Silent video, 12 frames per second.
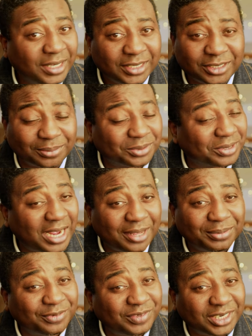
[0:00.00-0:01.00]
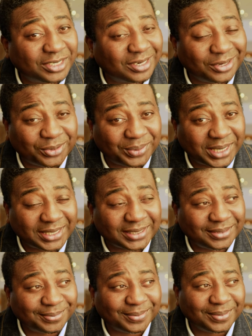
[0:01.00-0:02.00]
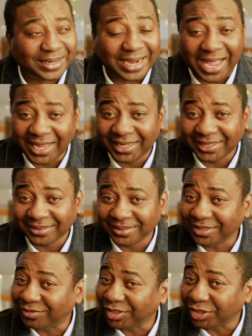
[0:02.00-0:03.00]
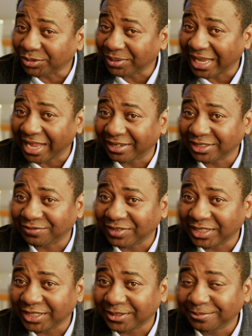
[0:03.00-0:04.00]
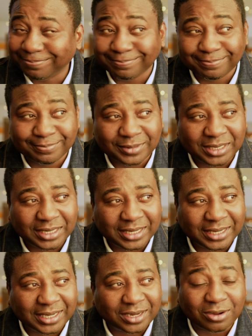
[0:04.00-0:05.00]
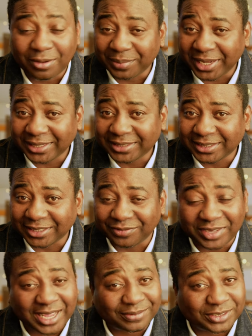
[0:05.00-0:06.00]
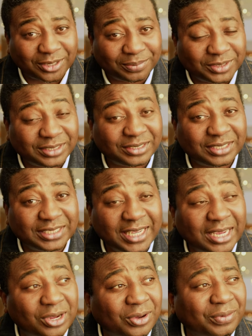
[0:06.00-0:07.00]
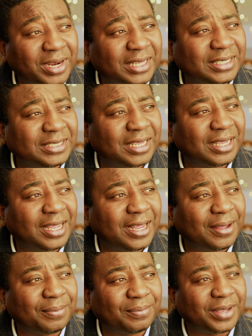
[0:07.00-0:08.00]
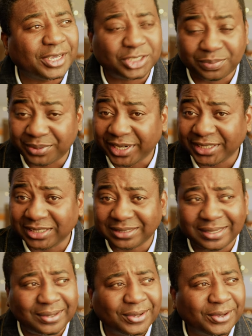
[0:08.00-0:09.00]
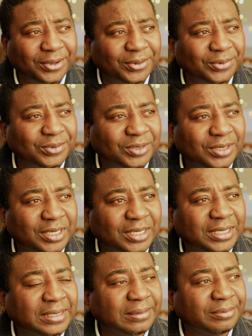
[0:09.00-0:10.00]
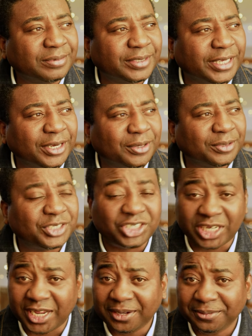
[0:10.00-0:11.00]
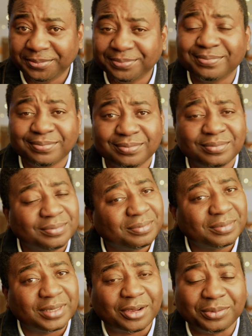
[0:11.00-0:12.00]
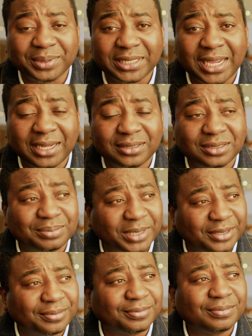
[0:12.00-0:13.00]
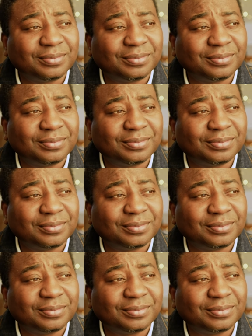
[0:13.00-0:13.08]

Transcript: subscribe if you're not already, like if you do like this video, comment if you have something to say, correct, express, or you know, share. That would be nice, but